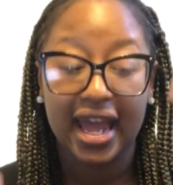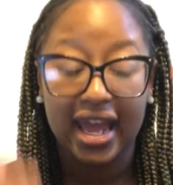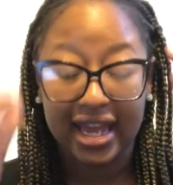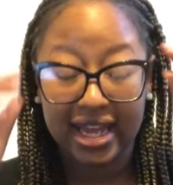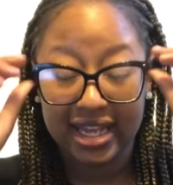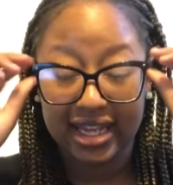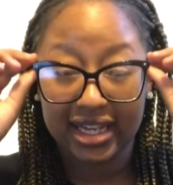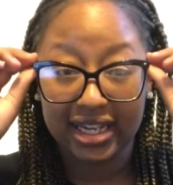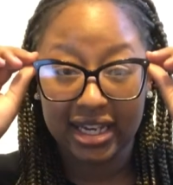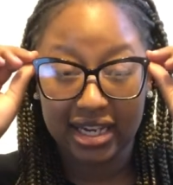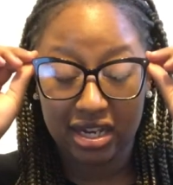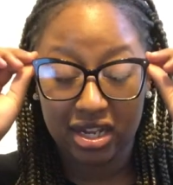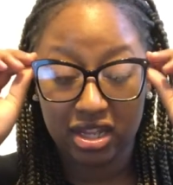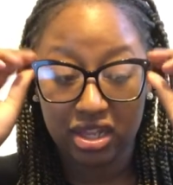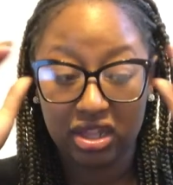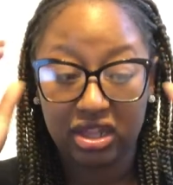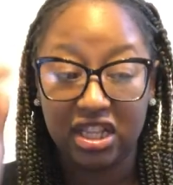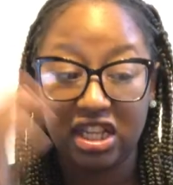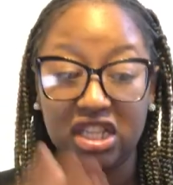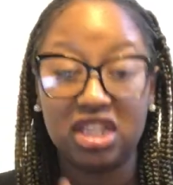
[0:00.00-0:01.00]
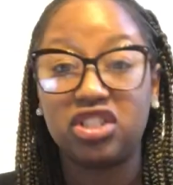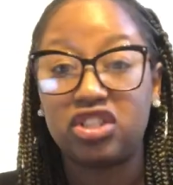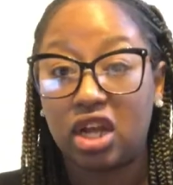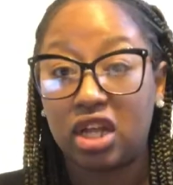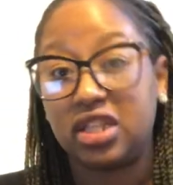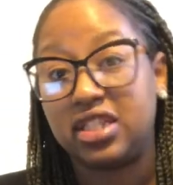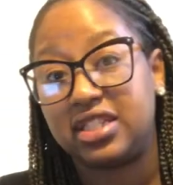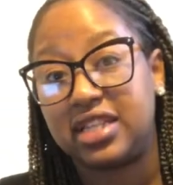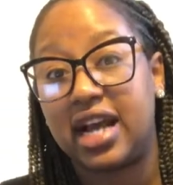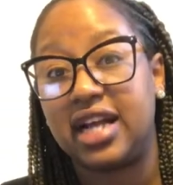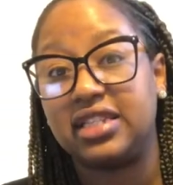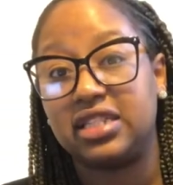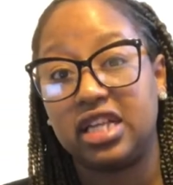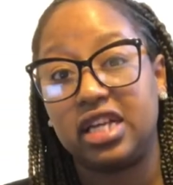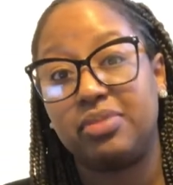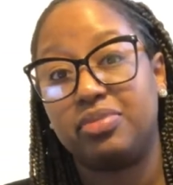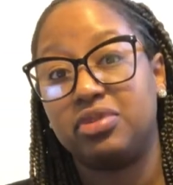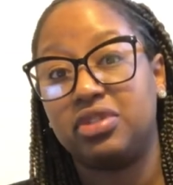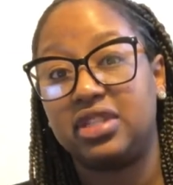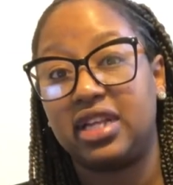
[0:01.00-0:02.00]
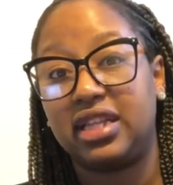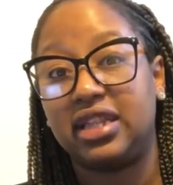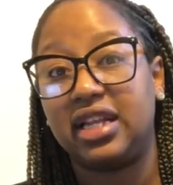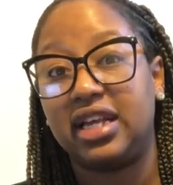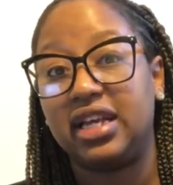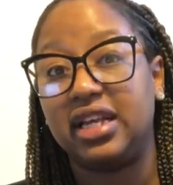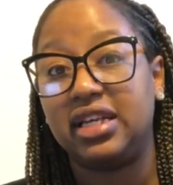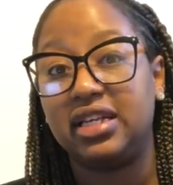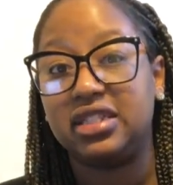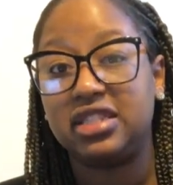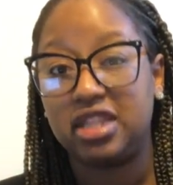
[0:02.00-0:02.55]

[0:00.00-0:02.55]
And these are the size labels that they